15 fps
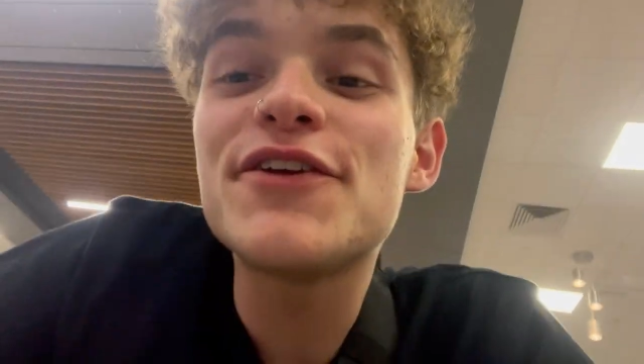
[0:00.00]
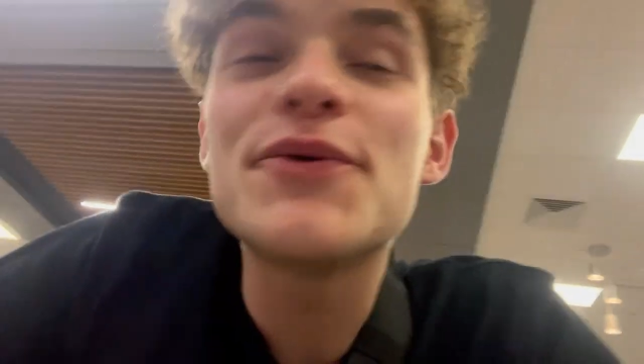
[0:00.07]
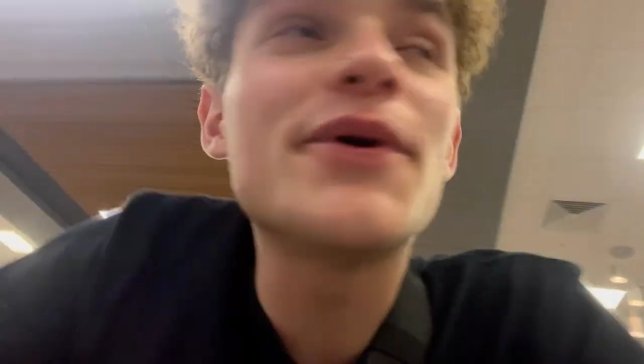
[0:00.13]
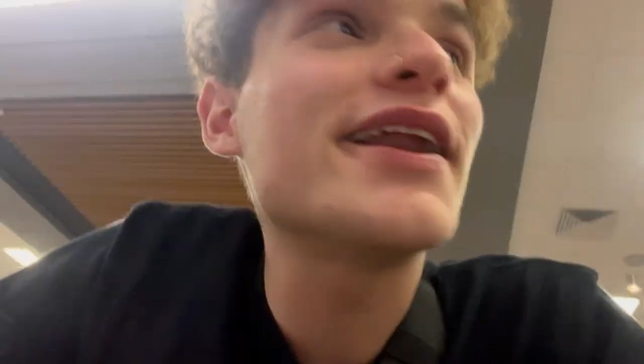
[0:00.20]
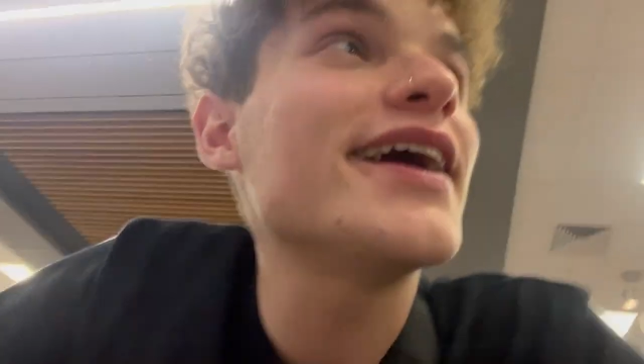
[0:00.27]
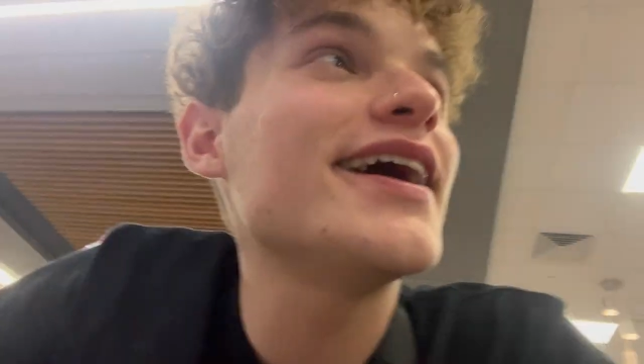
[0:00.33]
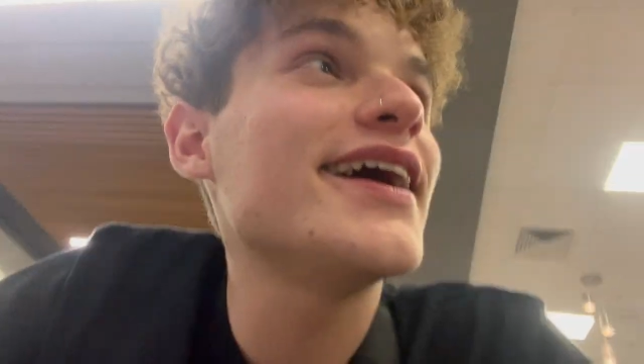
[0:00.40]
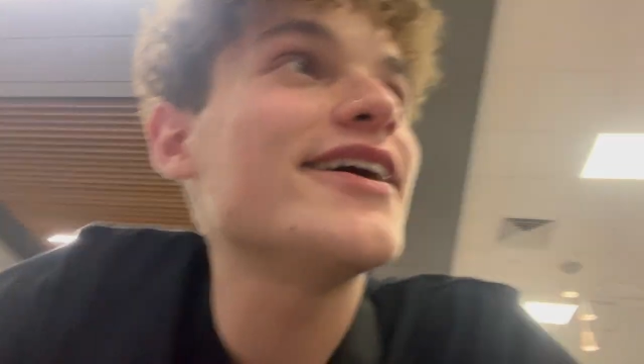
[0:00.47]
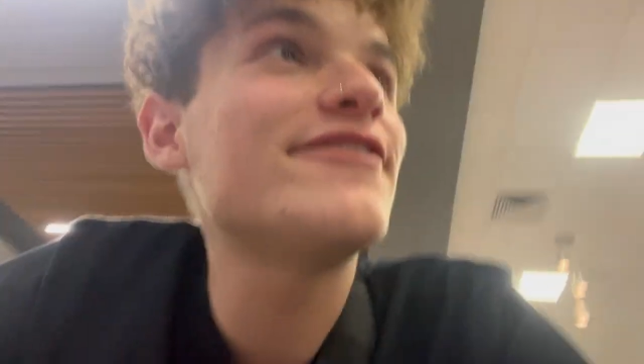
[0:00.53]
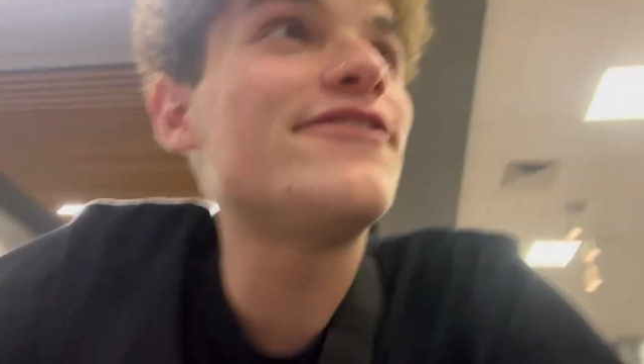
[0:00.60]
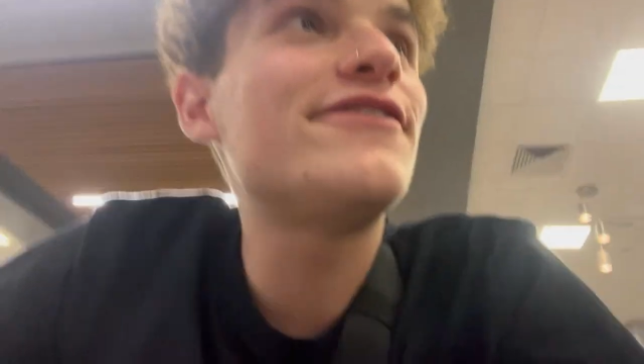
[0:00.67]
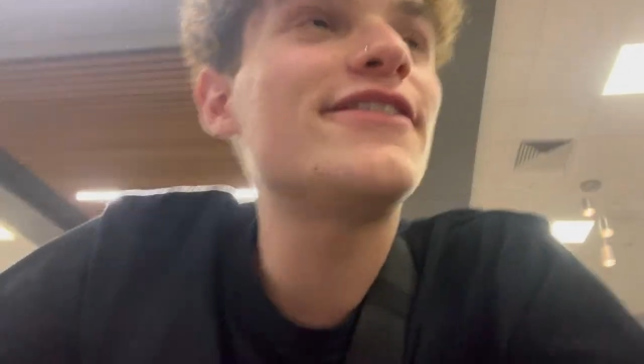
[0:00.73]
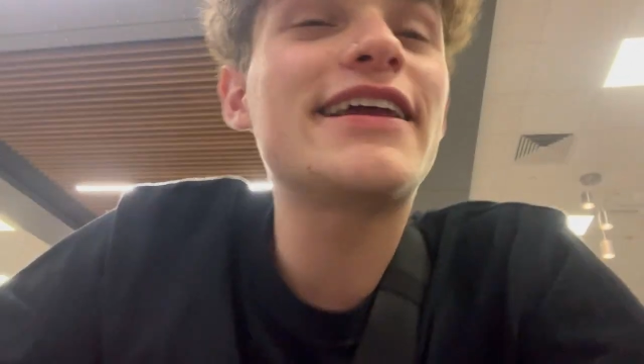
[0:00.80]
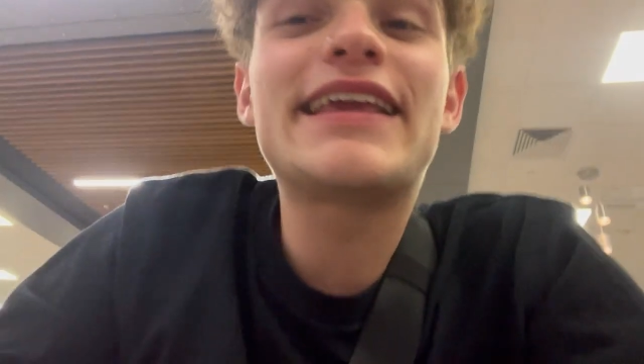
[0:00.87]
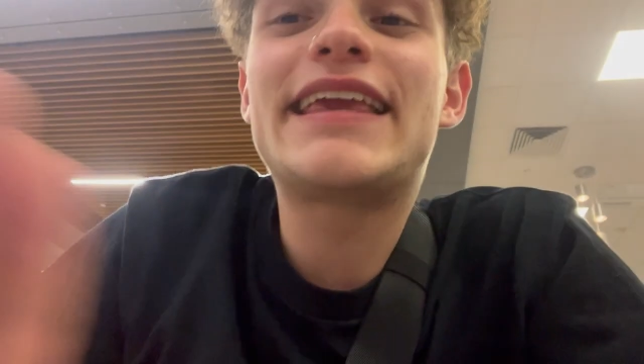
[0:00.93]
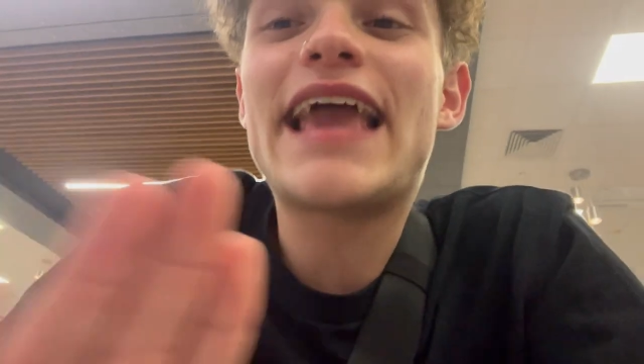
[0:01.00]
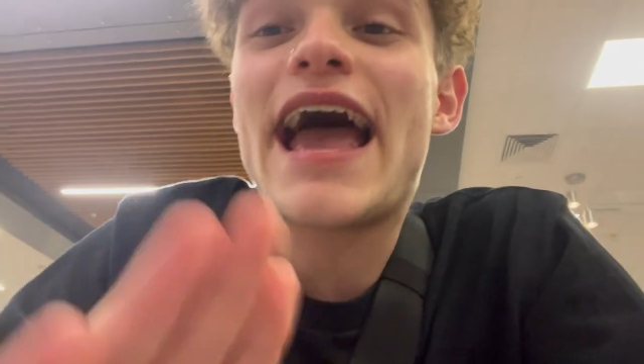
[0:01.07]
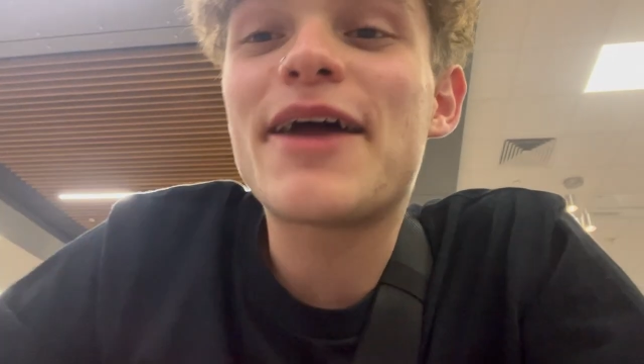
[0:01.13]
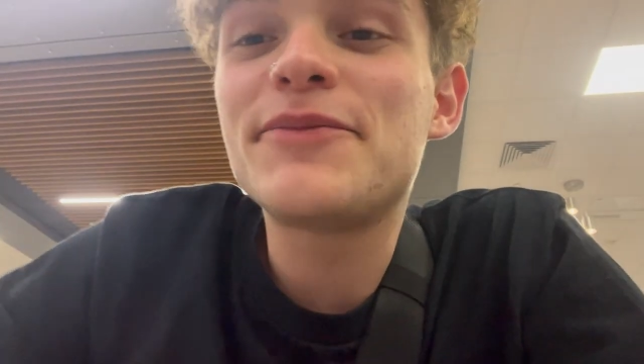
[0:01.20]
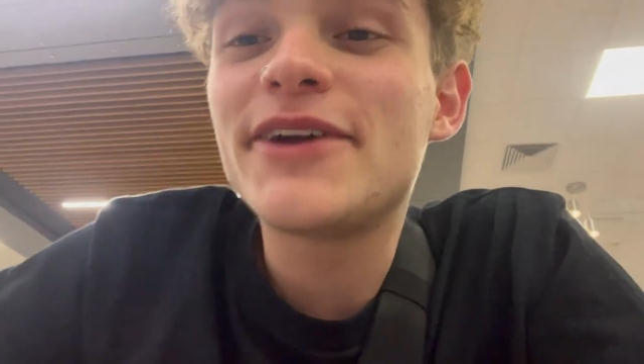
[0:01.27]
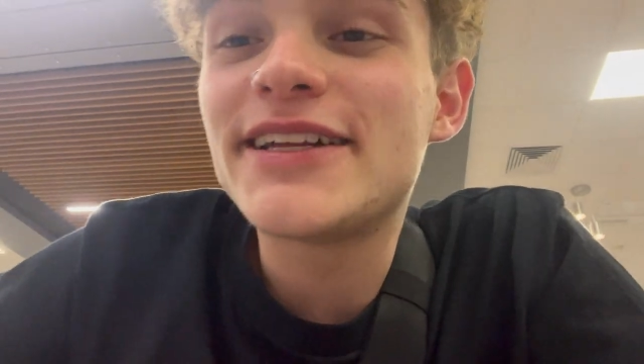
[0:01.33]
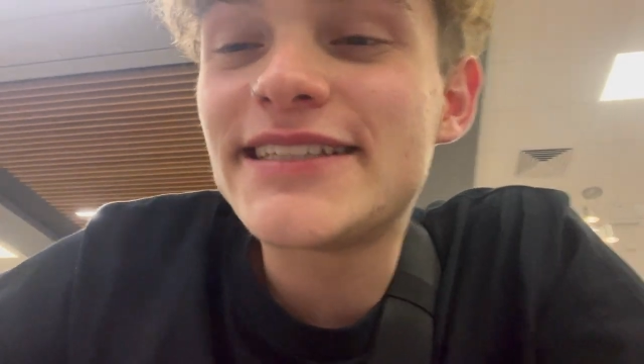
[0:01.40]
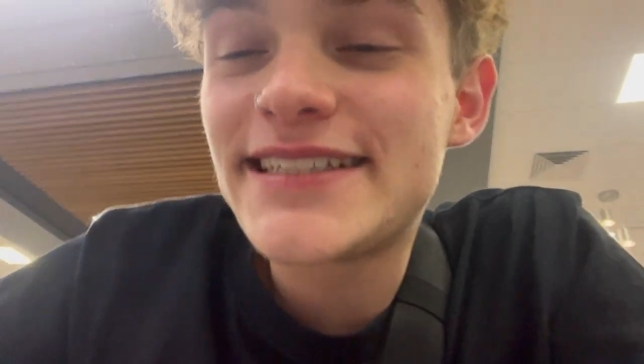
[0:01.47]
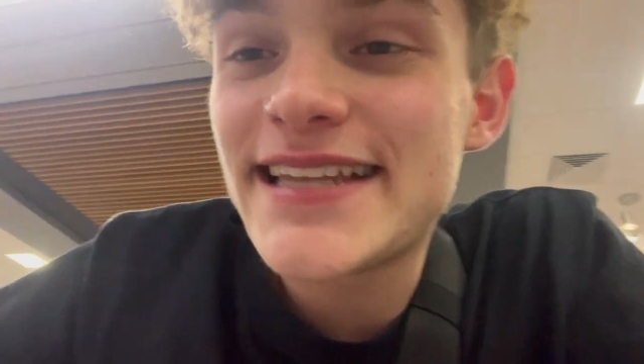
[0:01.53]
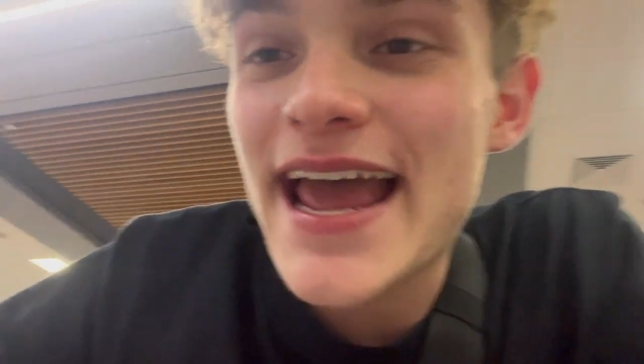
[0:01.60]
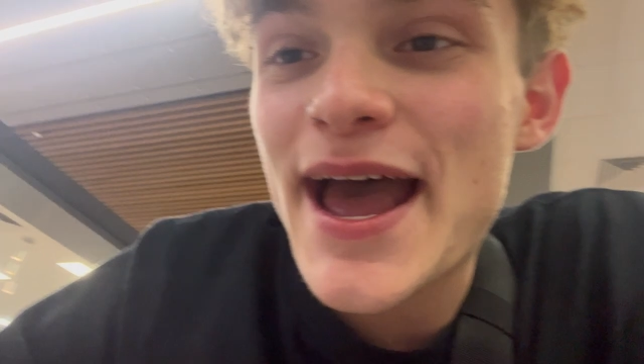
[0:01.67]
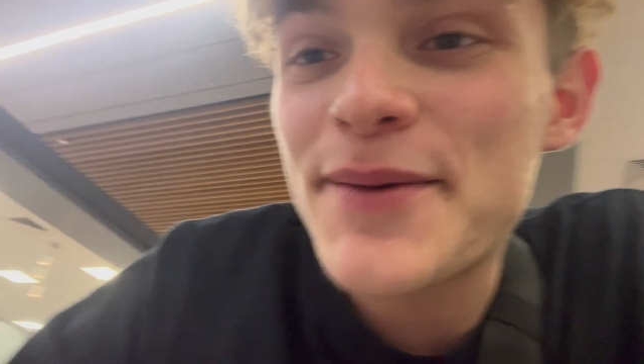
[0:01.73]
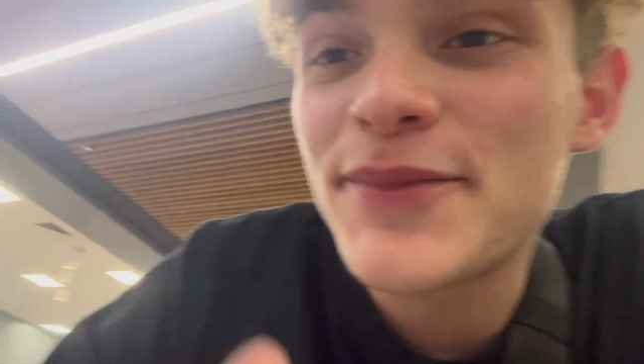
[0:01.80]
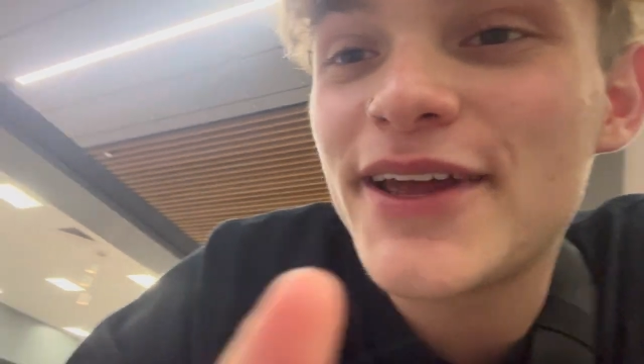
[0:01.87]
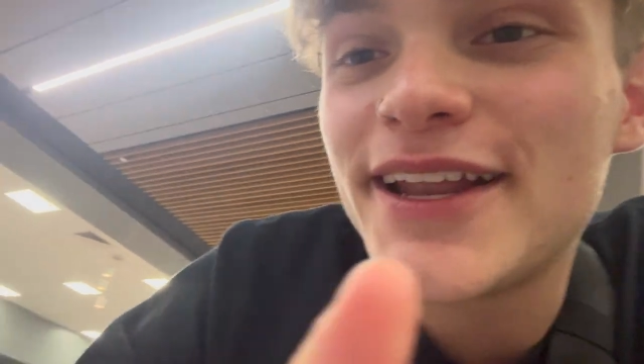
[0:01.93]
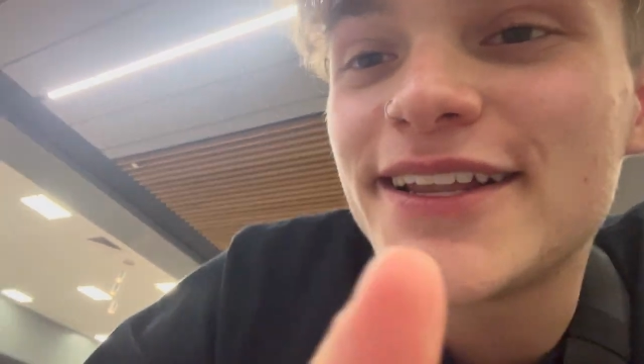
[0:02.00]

you want to add me on Snap,